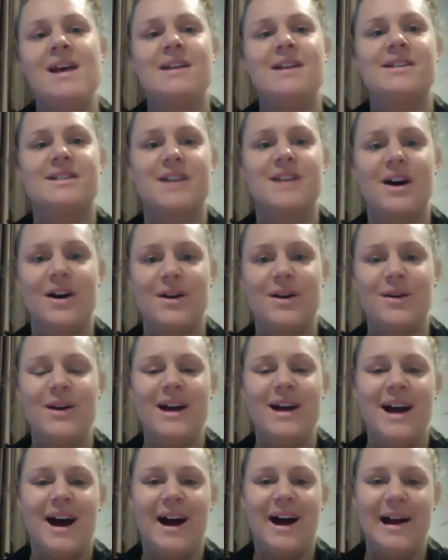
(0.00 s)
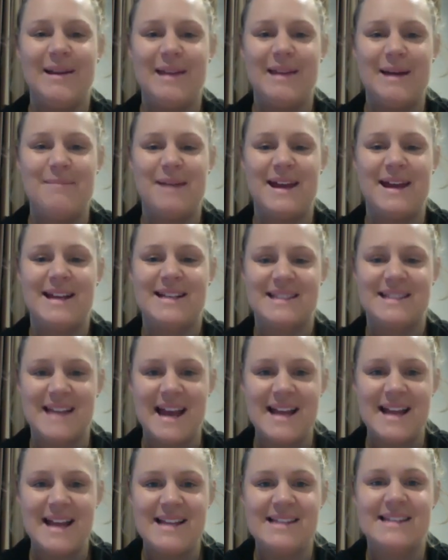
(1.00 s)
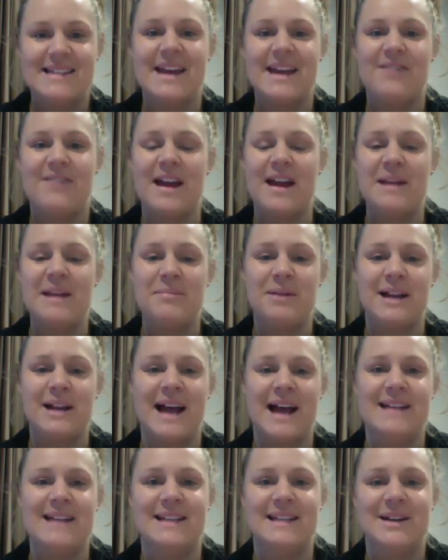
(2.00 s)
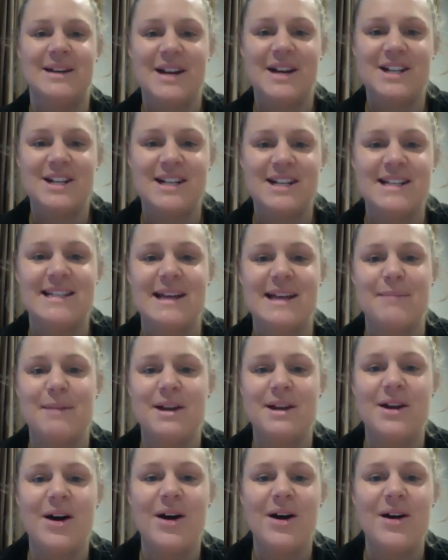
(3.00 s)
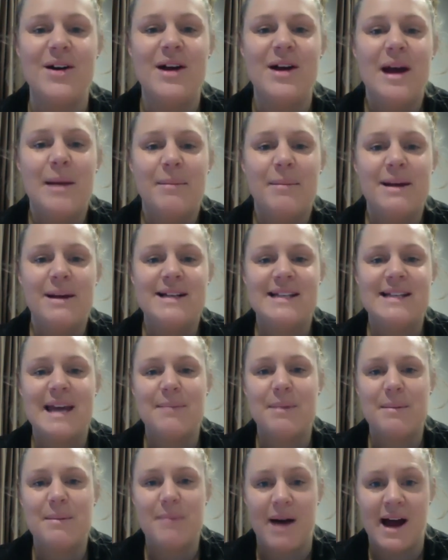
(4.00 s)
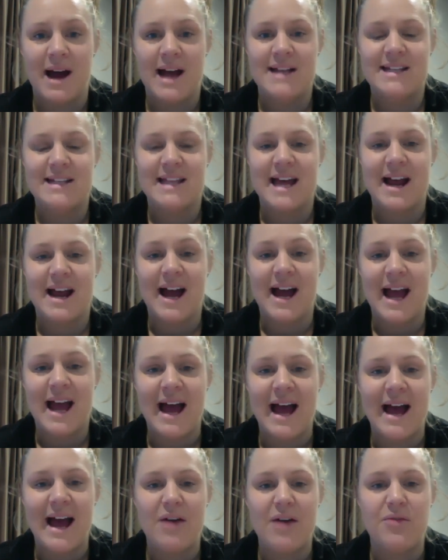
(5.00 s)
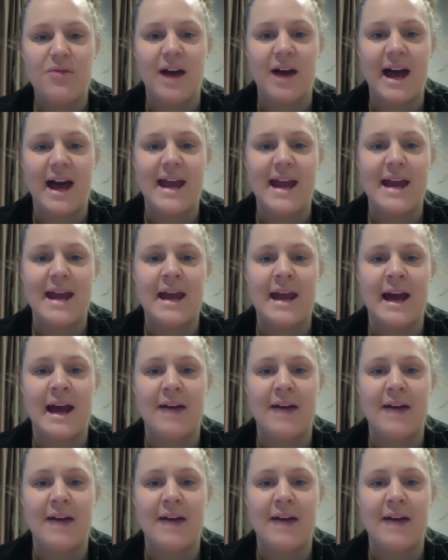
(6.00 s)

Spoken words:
So I hope that makes sense. If anybody has any questions, let me know. Please keep in mind that I have a